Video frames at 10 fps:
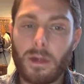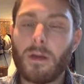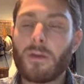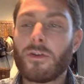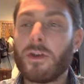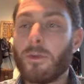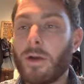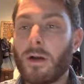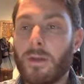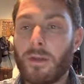So you
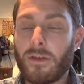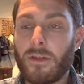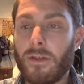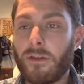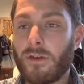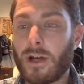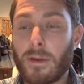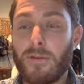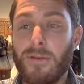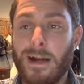read all this, and these talk
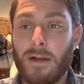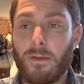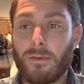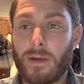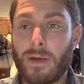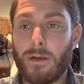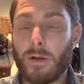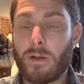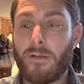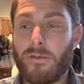about values, right?
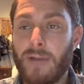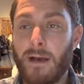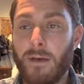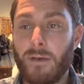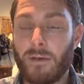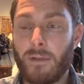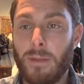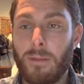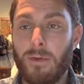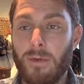What are the values of the
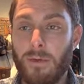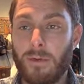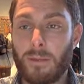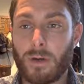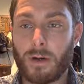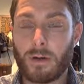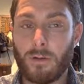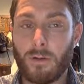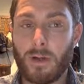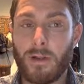people who do this work?
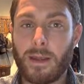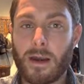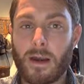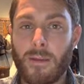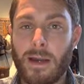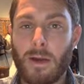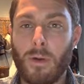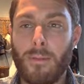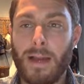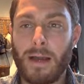What do they care about?
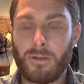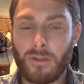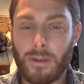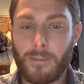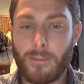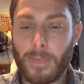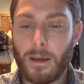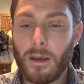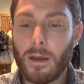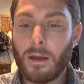What matters to them?
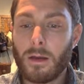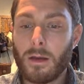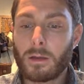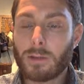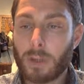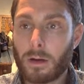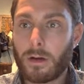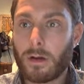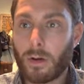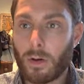
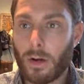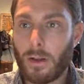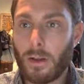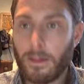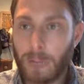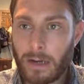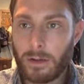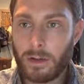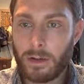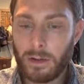Learn all
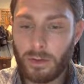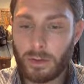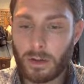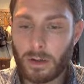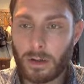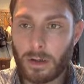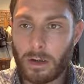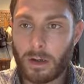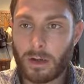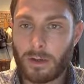about your
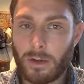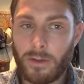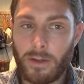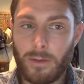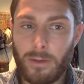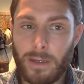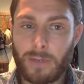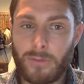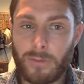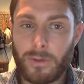article that you pick
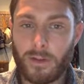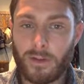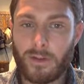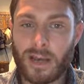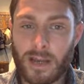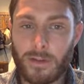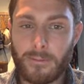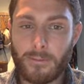for this assignment.